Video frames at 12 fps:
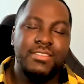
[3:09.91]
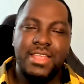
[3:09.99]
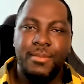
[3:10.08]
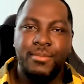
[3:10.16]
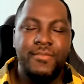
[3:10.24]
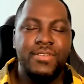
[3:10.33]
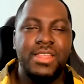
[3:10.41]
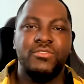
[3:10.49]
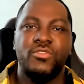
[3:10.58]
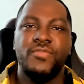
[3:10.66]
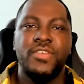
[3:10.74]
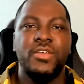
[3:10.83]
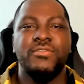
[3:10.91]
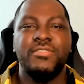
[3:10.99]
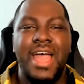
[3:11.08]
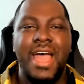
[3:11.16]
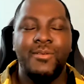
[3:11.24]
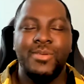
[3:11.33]
that I'm giving these reviews
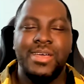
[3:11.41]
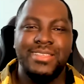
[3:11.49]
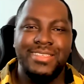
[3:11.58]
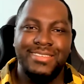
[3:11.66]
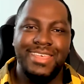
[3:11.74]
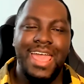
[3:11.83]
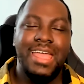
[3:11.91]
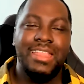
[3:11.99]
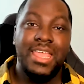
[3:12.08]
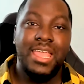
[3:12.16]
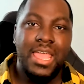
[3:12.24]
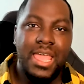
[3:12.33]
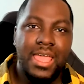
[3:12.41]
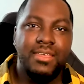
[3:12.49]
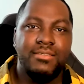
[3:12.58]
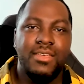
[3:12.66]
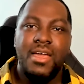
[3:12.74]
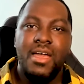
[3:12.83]
now, because the sad thing is,